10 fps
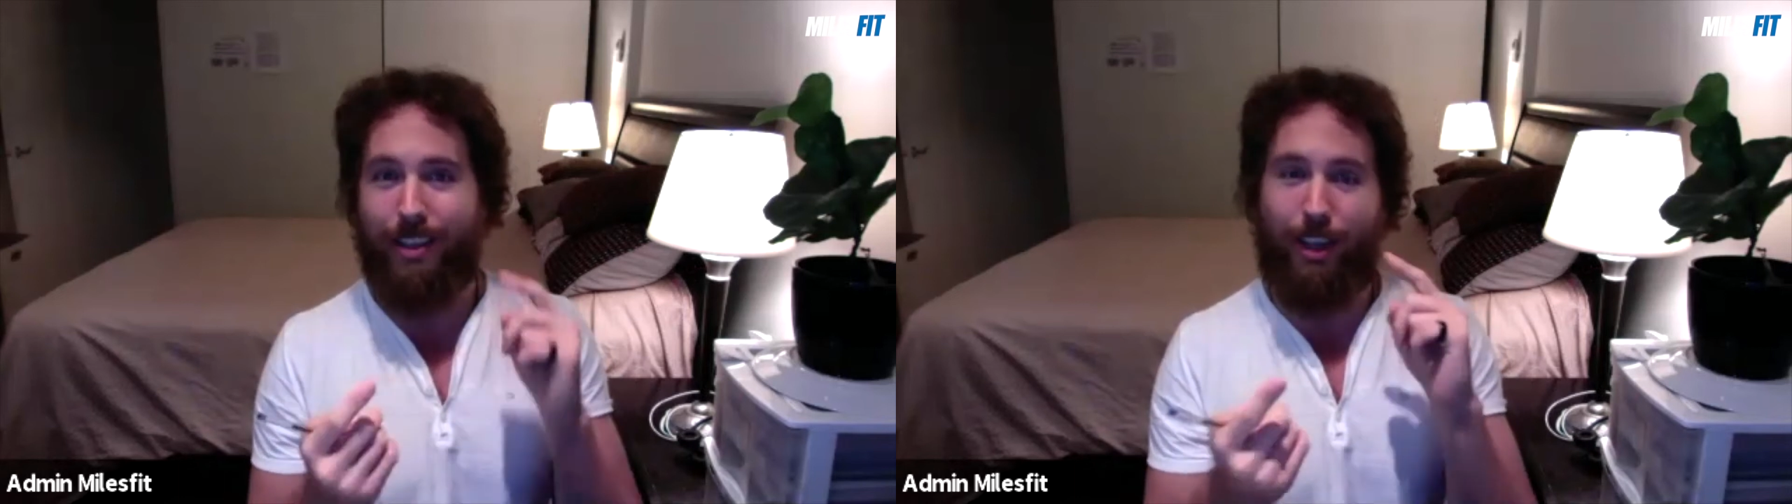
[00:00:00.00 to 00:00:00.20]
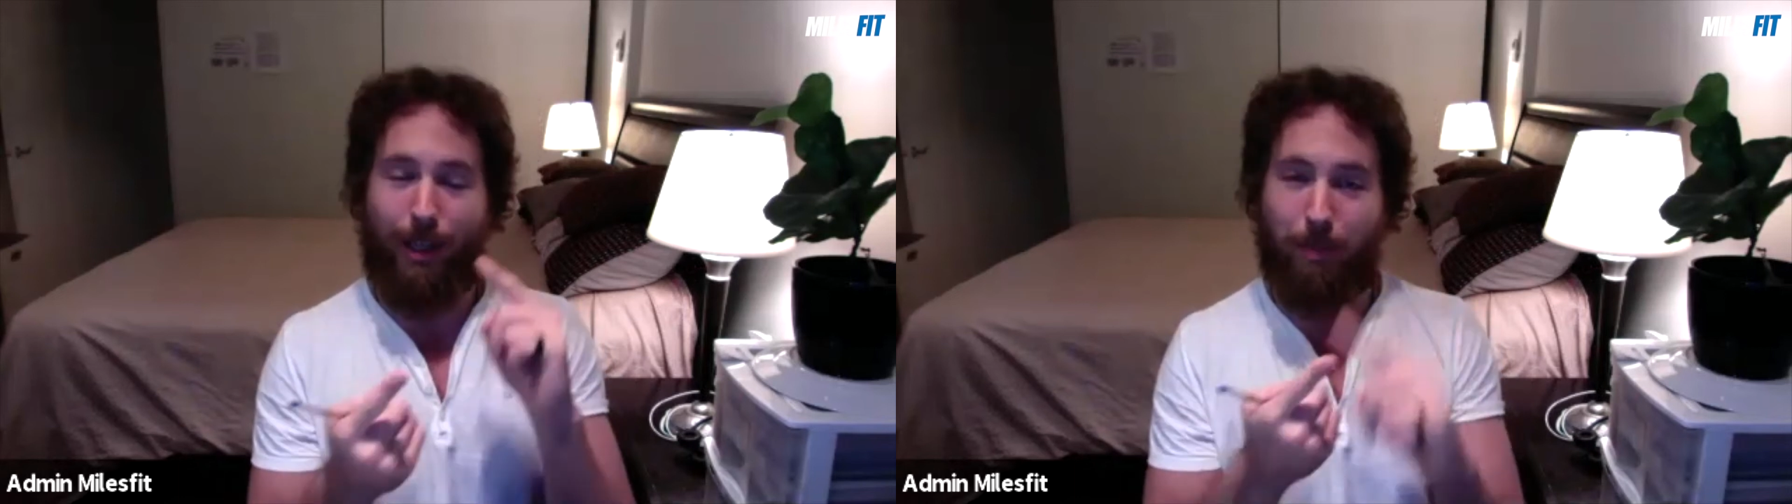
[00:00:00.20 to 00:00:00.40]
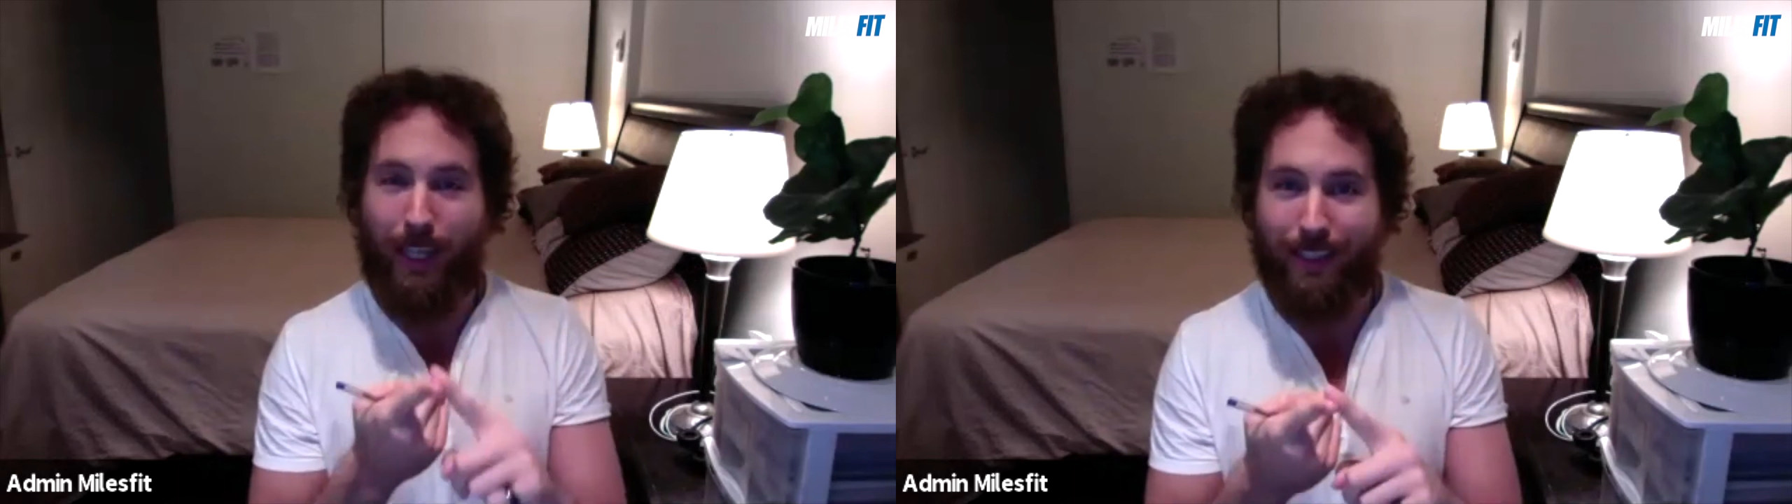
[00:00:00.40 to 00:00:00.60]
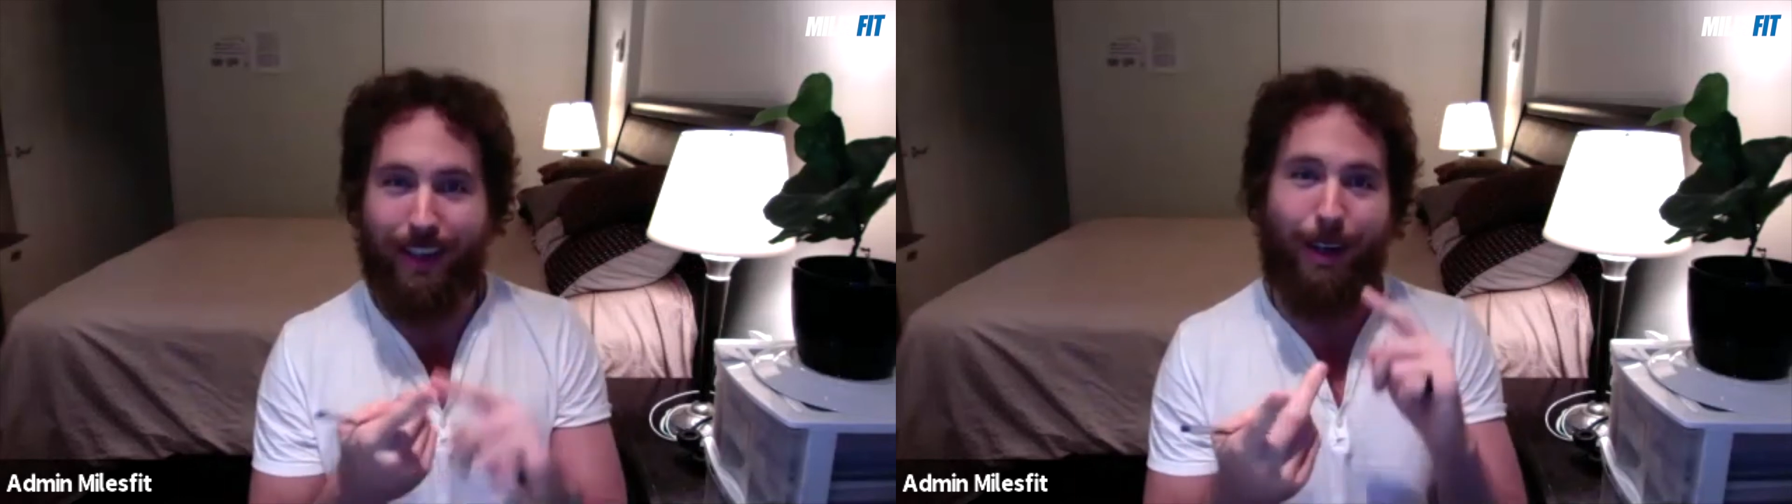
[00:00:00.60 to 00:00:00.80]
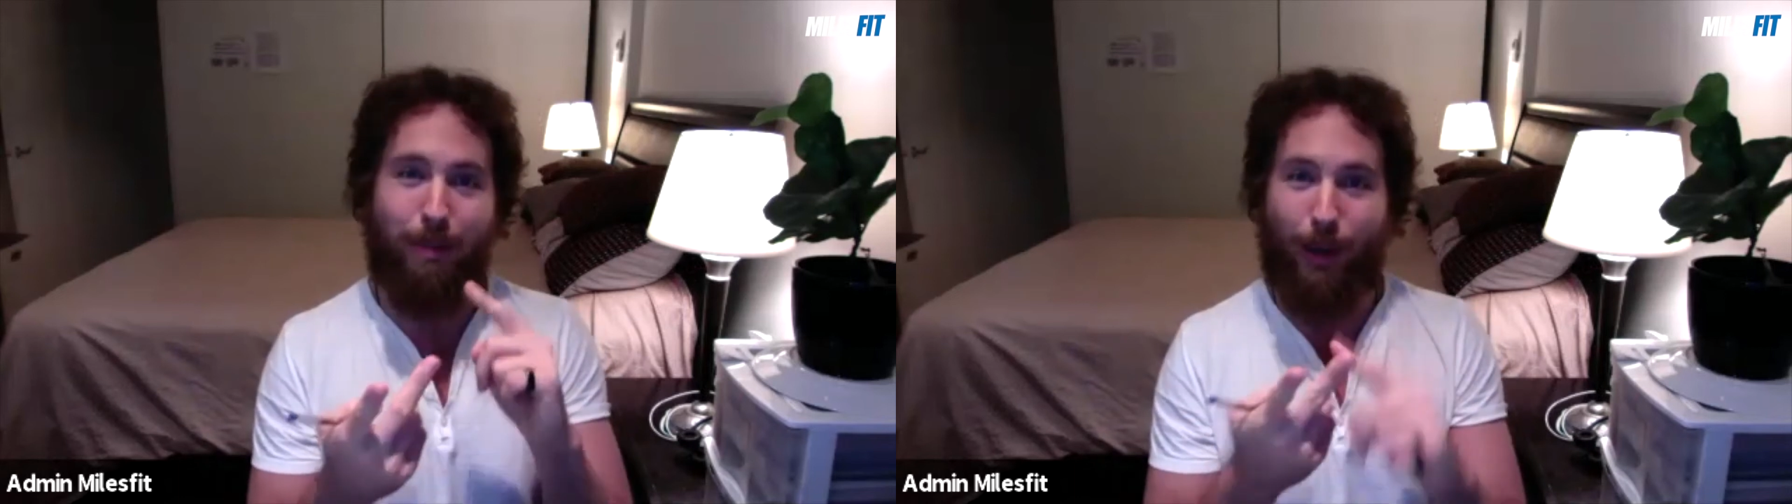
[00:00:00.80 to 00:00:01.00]
things like
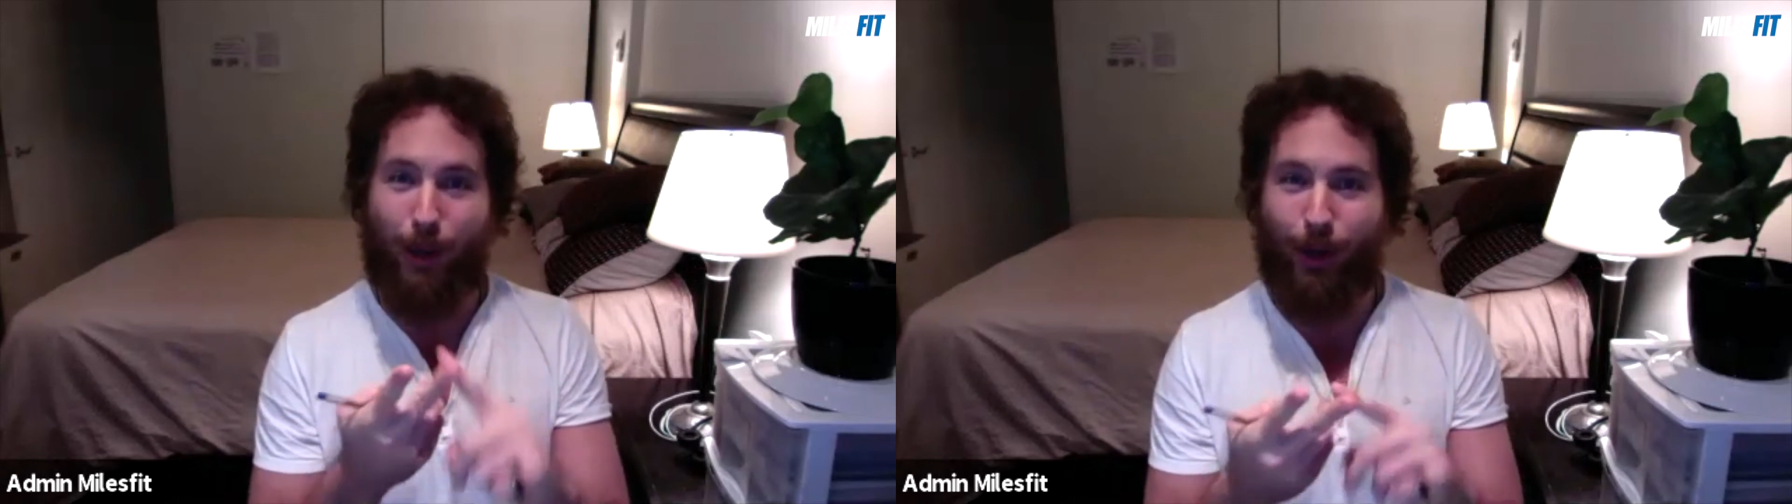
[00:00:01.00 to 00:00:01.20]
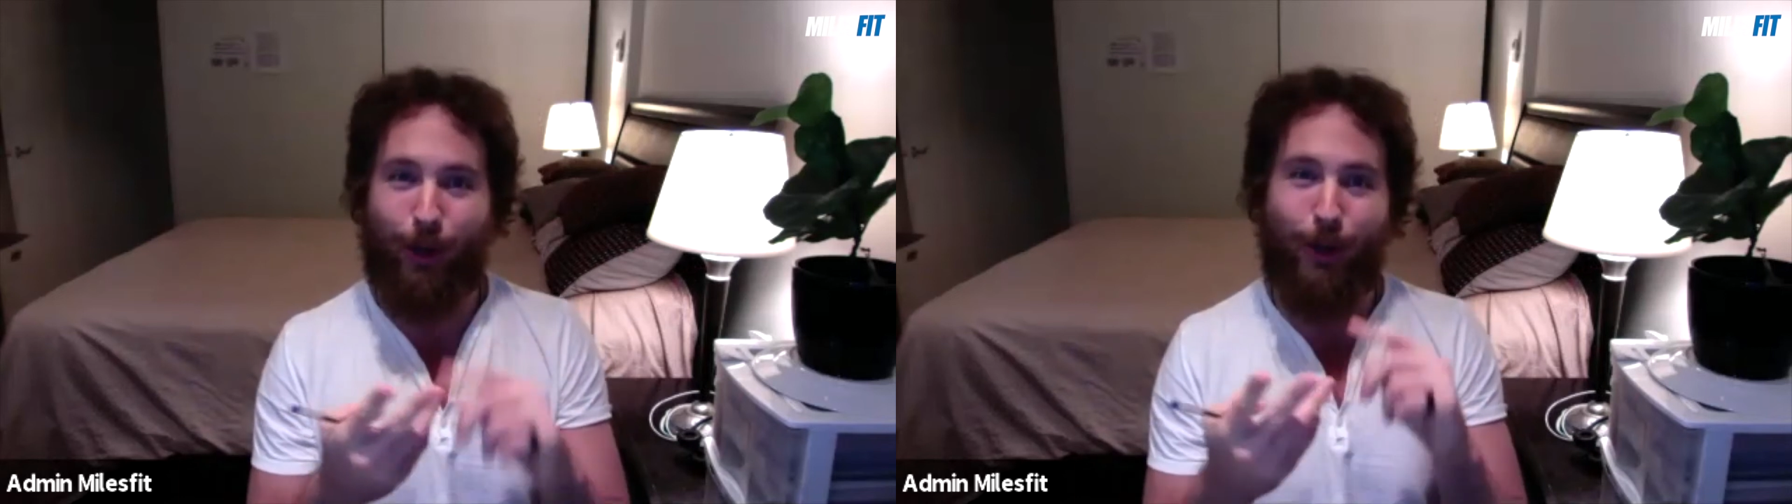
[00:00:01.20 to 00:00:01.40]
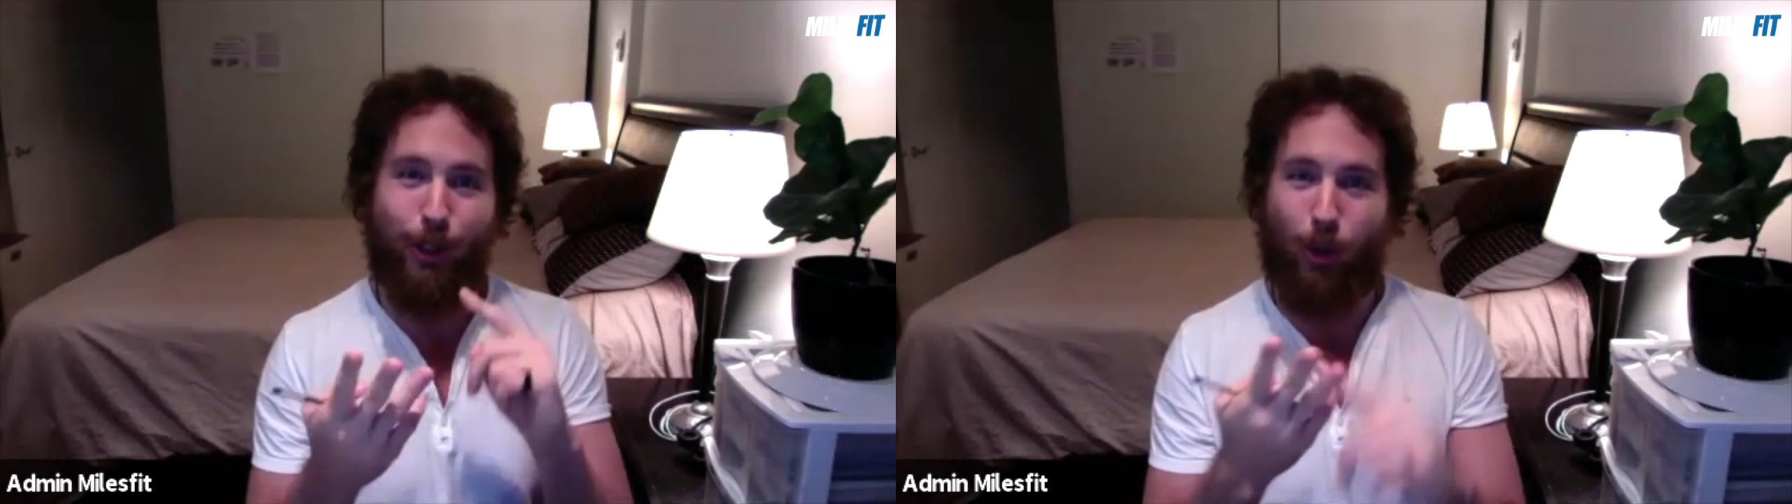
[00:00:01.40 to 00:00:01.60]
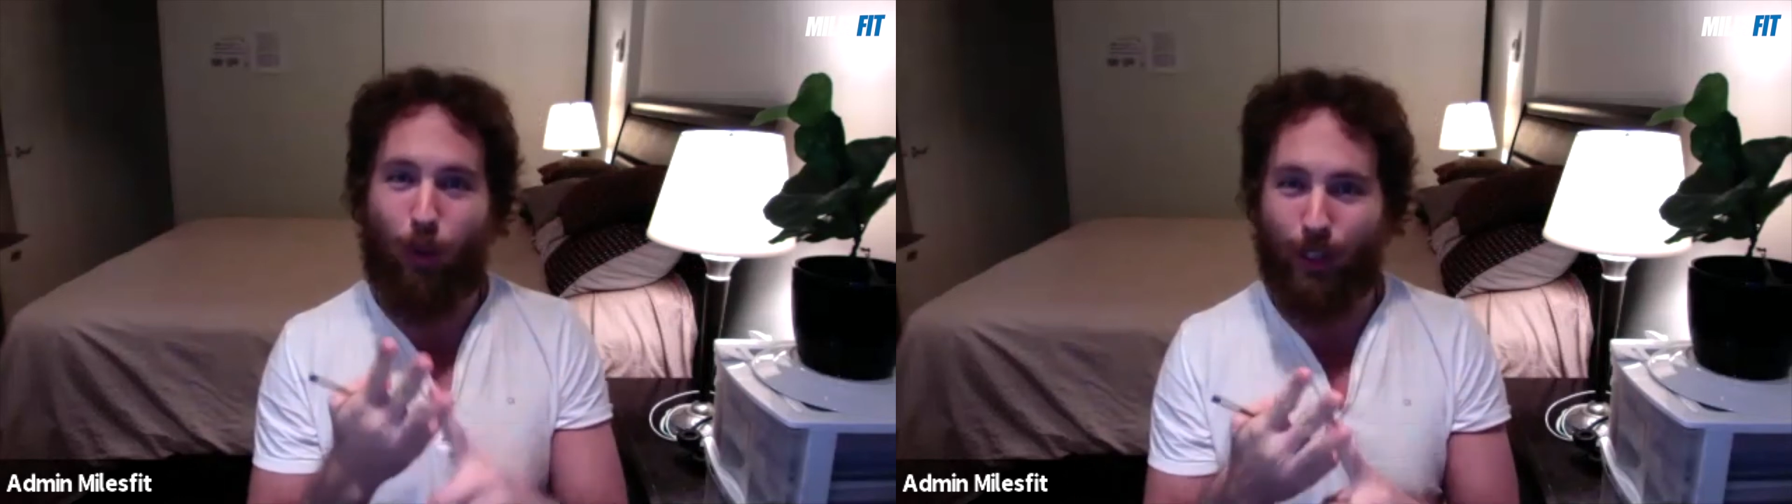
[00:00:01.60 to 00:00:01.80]
pizza, burgers,